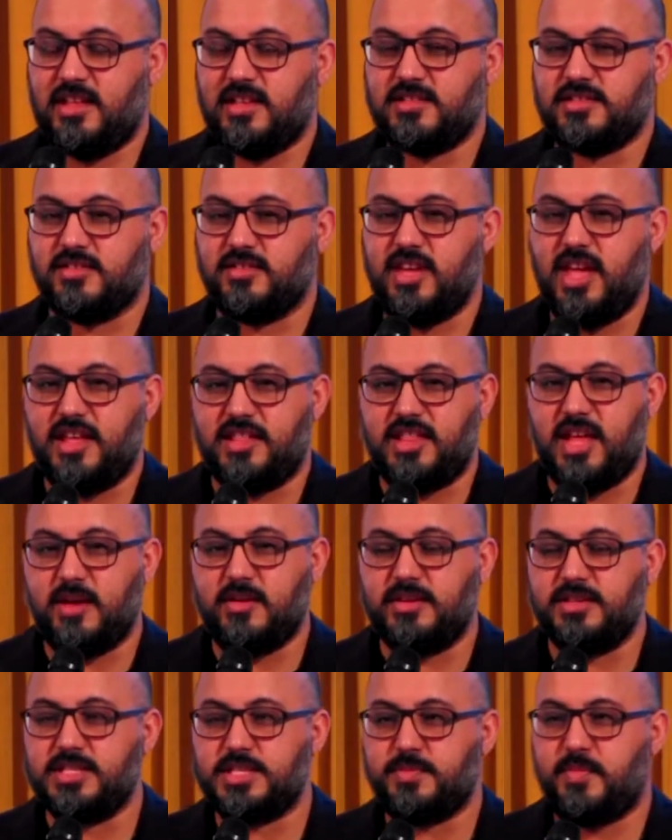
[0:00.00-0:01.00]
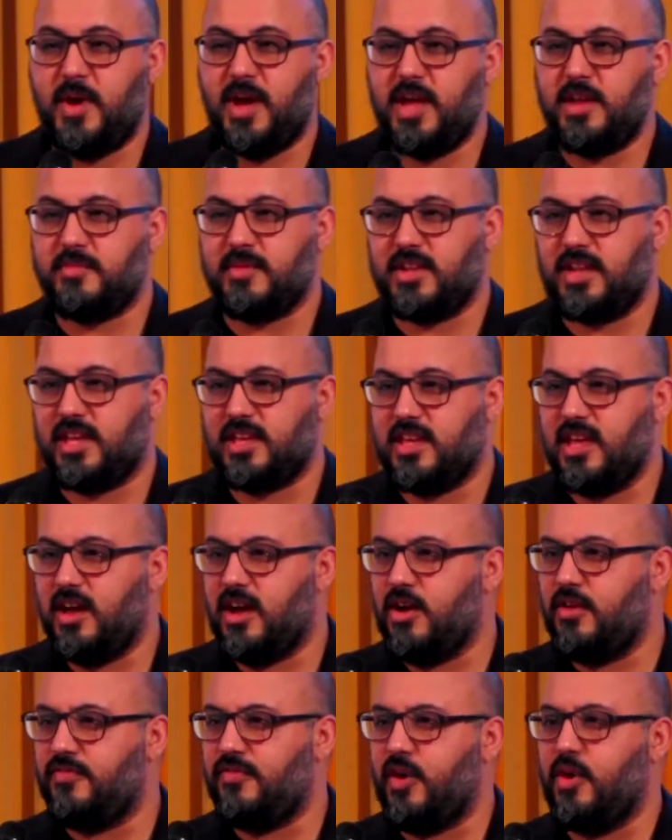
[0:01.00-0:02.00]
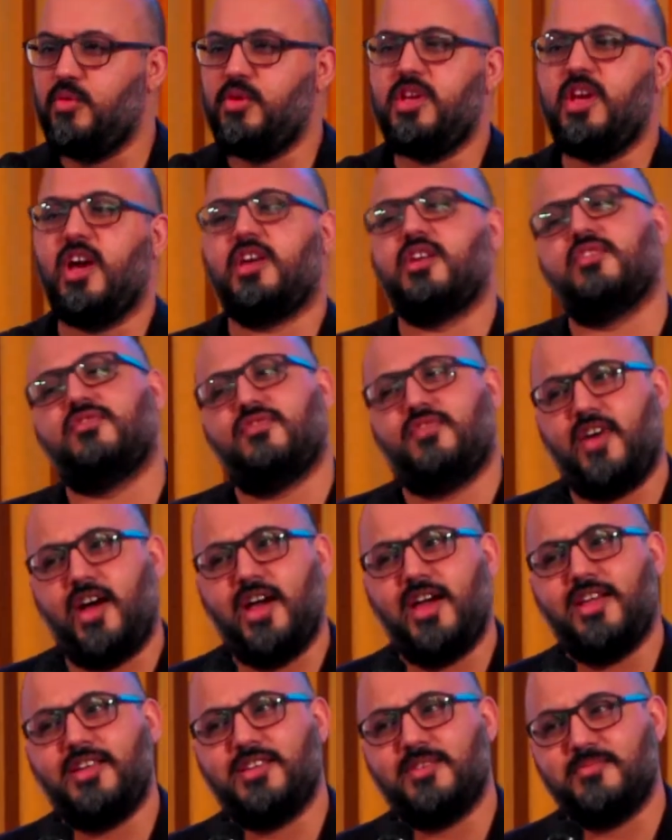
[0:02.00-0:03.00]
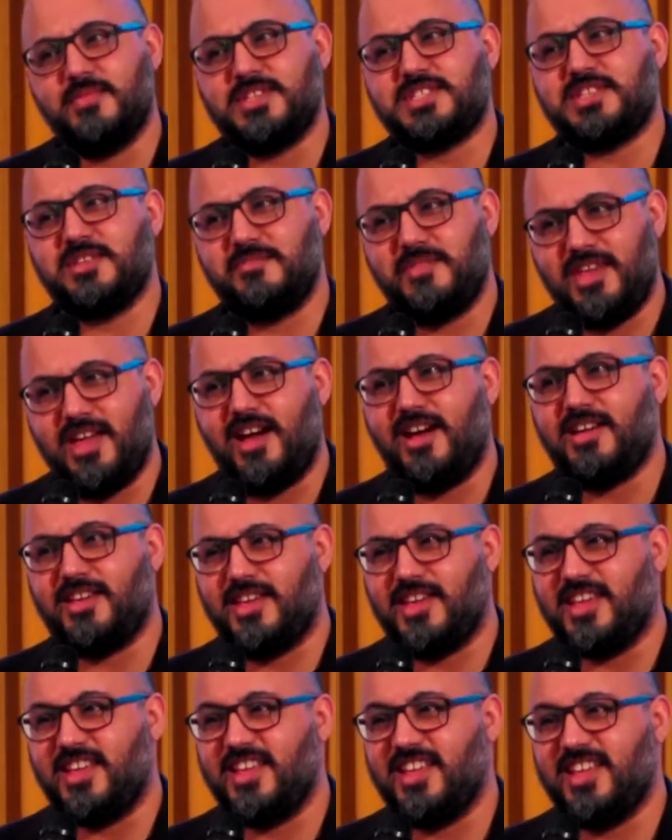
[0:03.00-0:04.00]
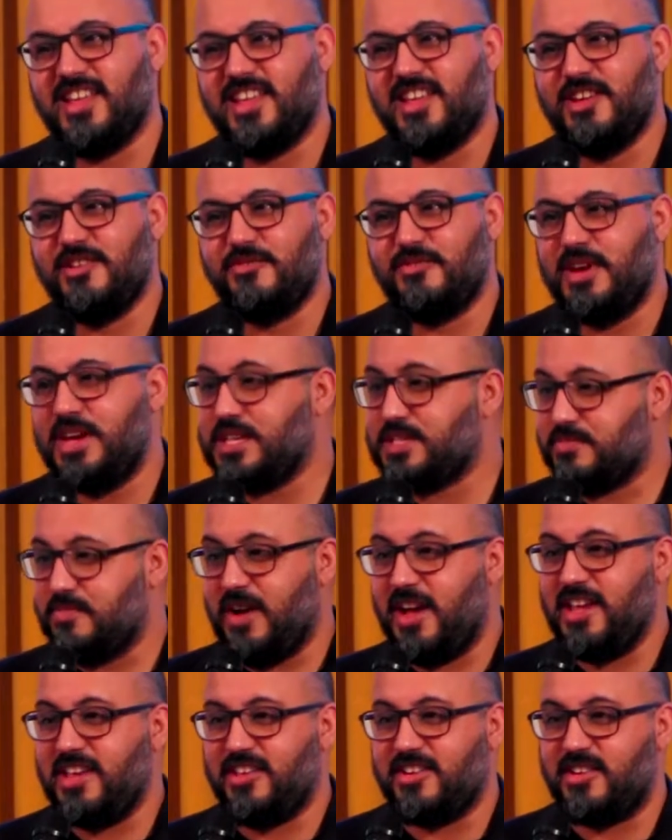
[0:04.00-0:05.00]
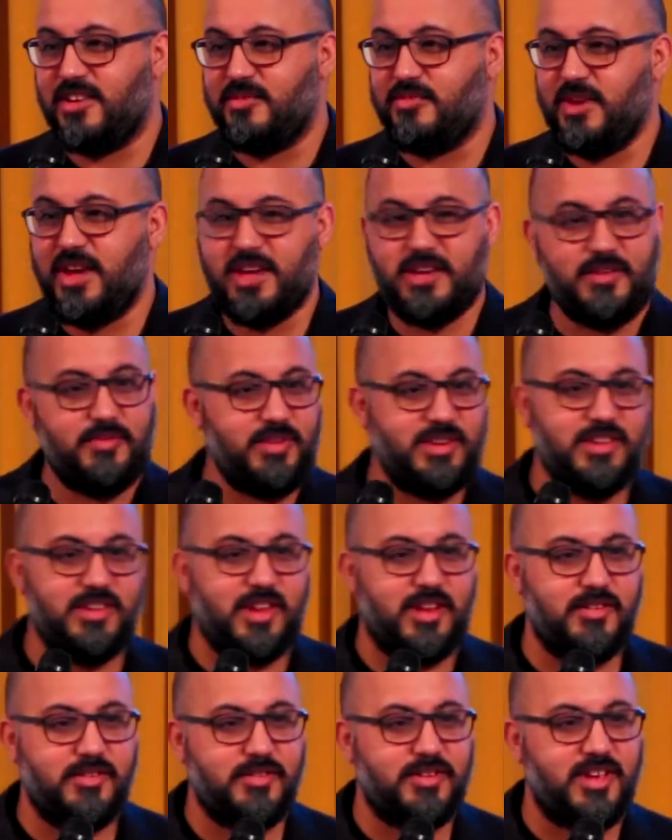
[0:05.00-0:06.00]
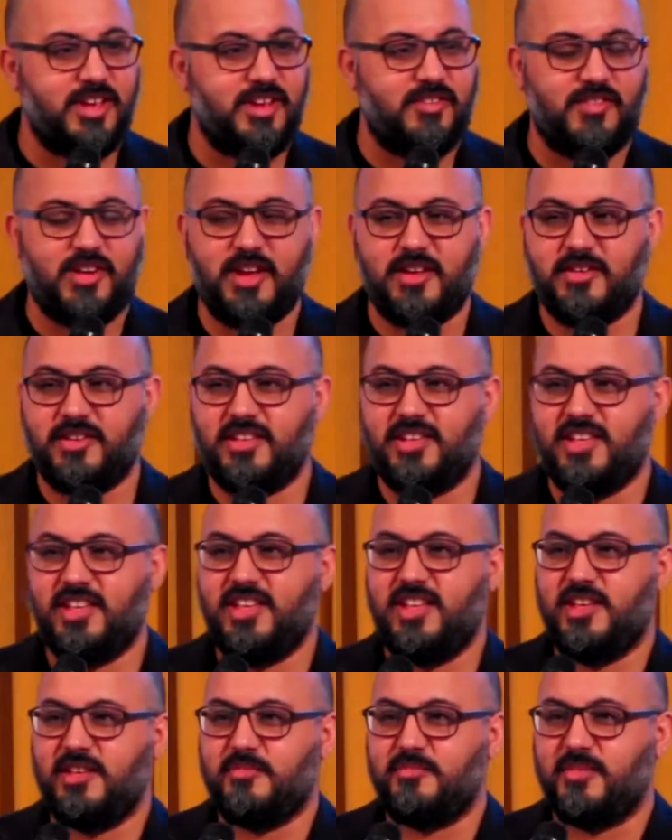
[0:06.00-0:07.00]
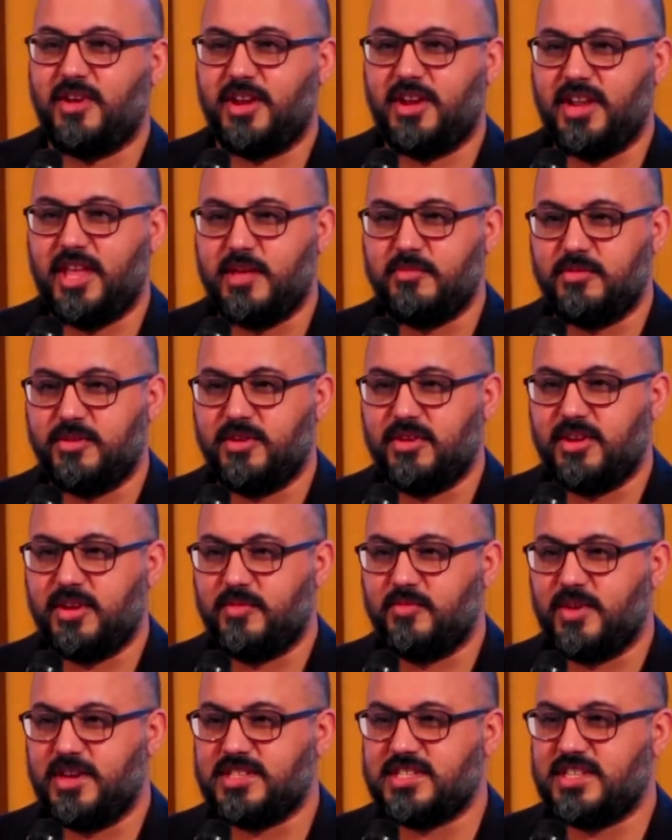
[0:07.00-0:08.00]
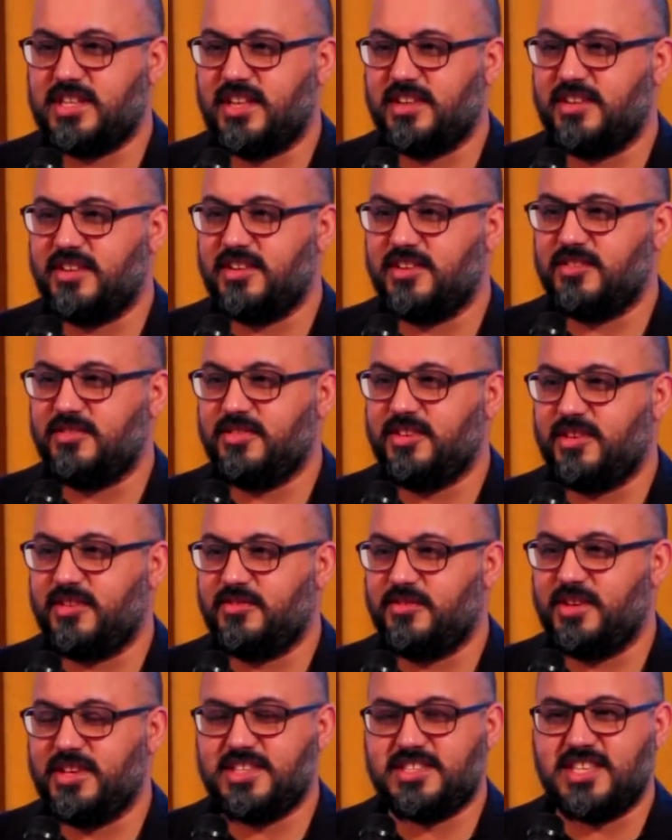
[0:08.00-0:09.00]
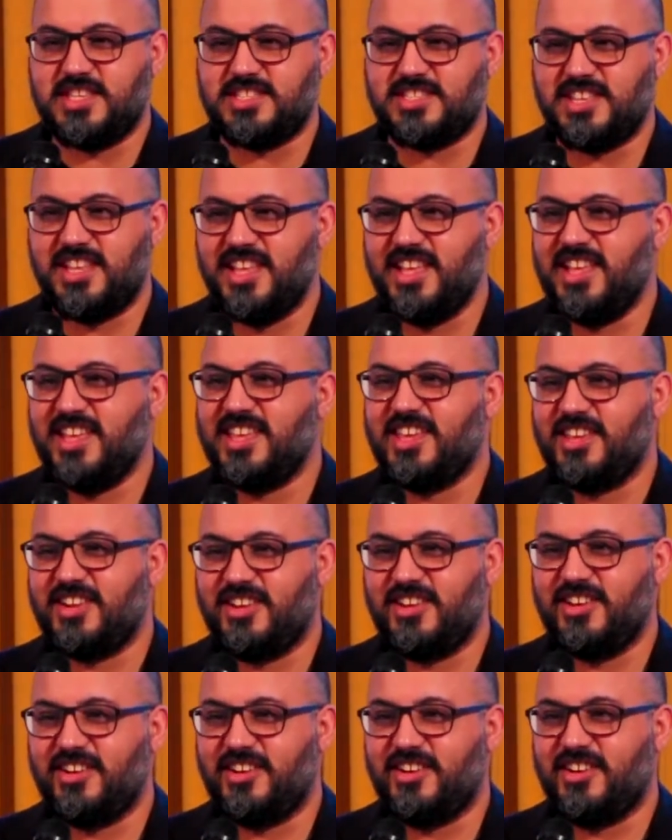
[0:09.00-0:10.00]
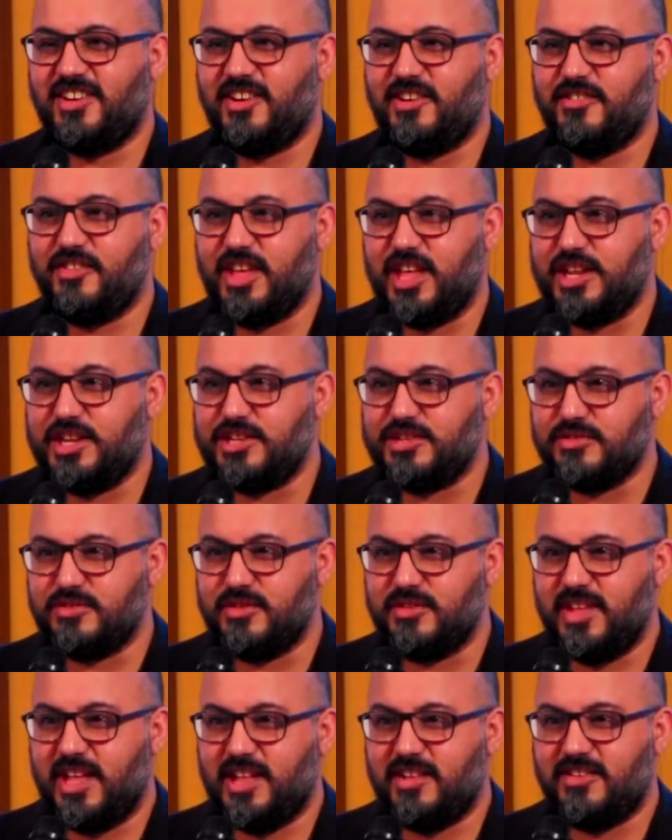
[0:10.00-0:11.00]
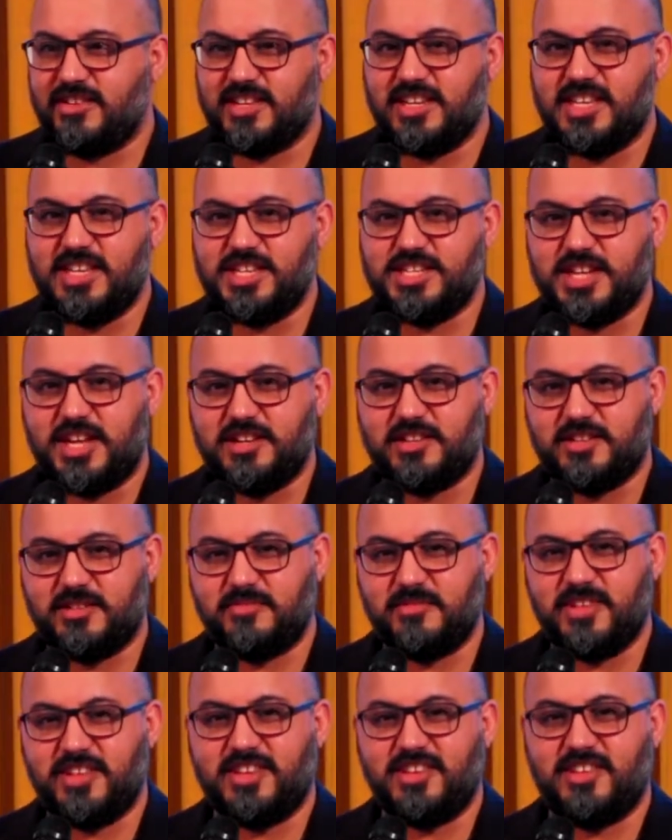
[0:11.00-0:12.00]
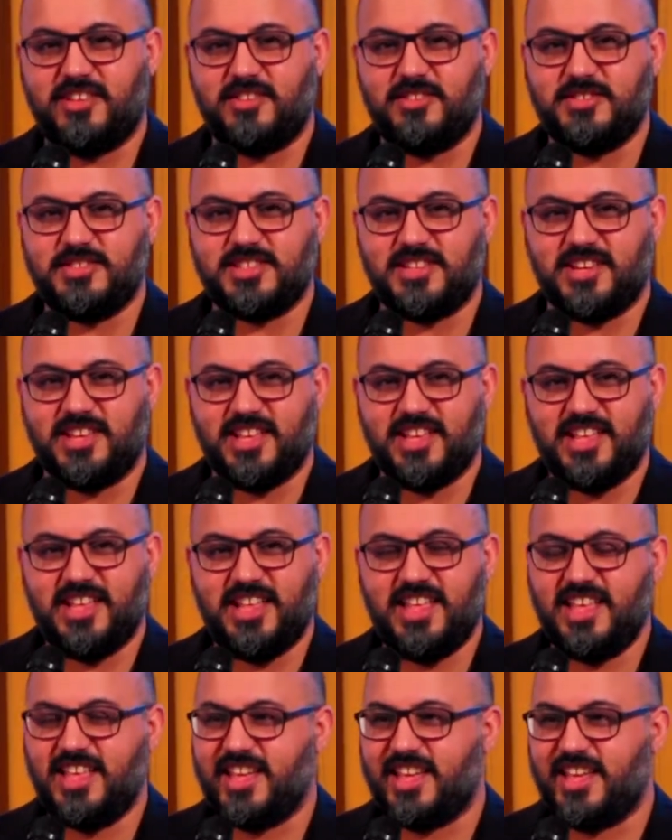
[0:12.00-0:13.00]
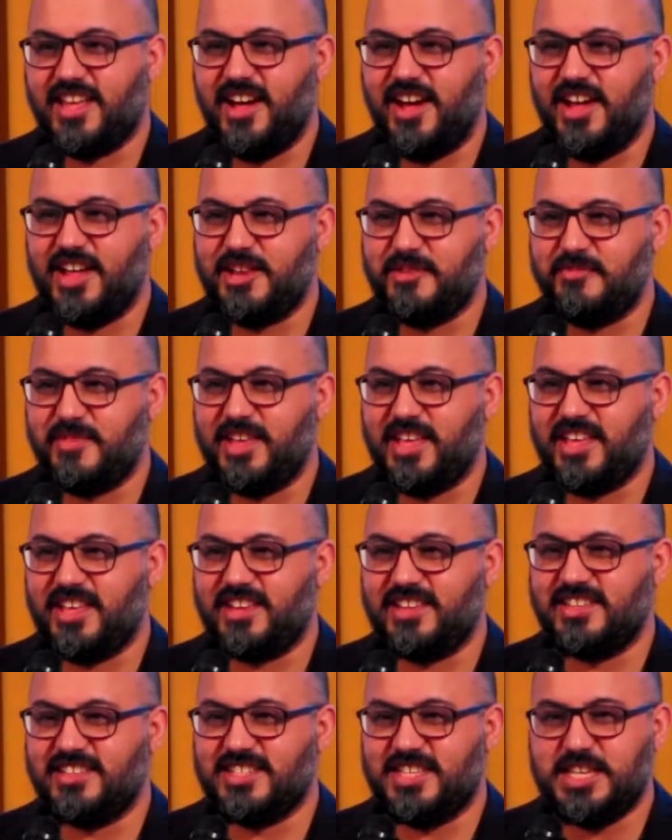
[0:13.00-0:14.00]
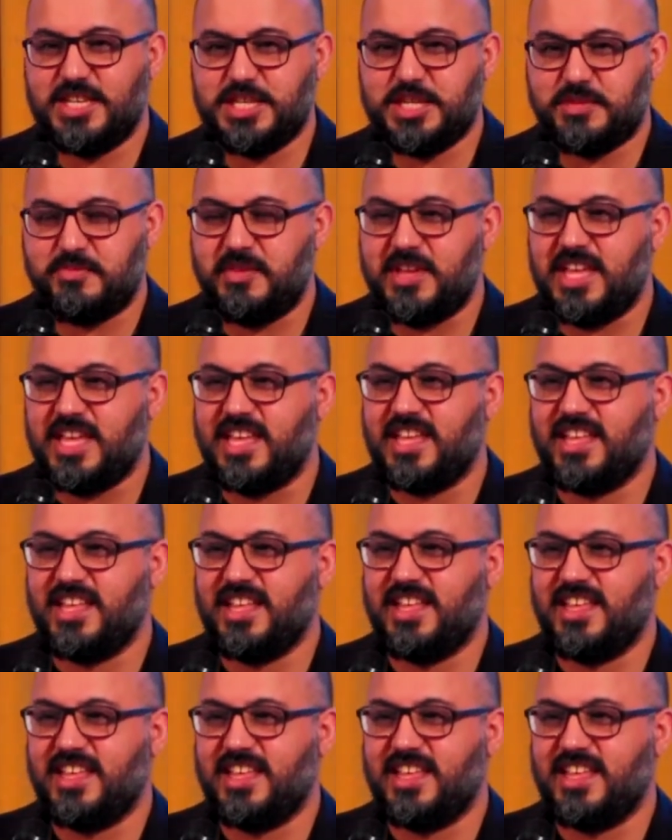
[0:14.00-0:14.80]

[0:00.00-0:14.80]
So yeah, that inspired me. Like, yeah, if only I could find a Mr. Miyagi. Where's my, looking around my neighborhood in West London, where's this, oriental elderly gentleman, who's going to guide me and teach me,